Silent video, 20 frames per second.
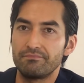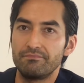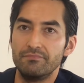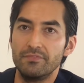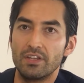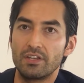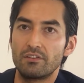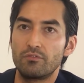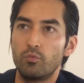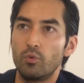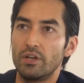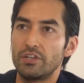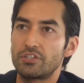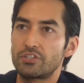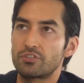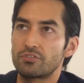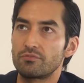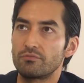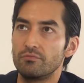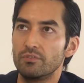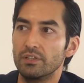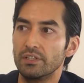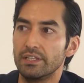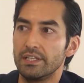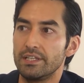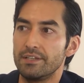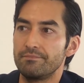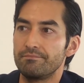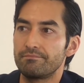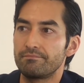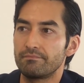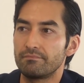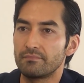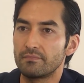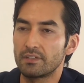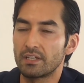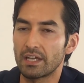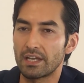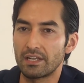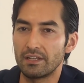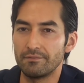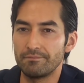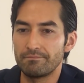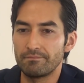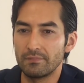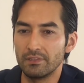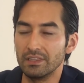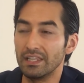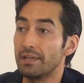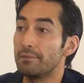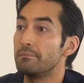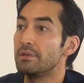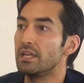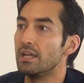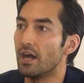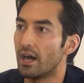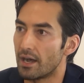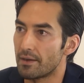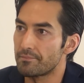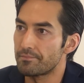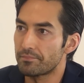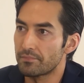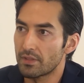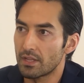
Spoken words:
none of which really kind of lit me up.